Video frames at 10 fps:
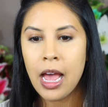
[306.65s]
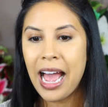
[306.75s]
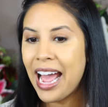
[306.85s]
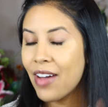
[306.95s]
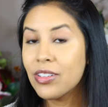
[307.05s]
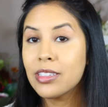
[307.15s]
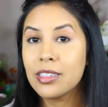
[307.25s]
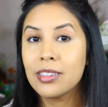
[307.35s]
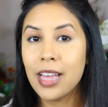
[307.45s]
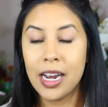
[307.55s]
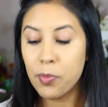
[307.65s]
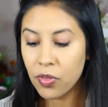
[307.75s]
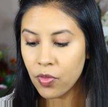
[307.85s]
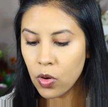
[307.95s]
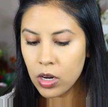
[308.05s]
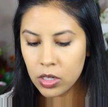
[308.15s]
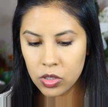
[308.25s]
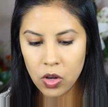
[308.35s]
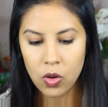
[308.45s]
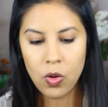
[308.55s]
I haven't set it before,
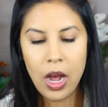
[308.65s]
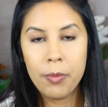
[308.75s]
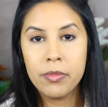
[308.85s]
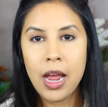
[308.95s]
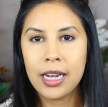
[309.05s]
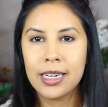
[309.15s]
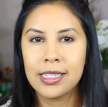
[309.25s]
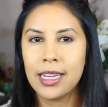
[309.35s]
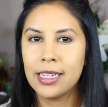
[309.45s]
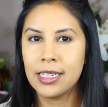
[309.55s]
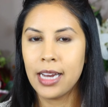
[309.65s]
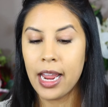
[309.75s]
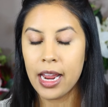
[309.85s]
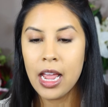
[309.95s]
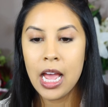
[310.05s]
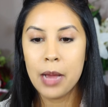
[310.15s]
so I'm not going to set it today.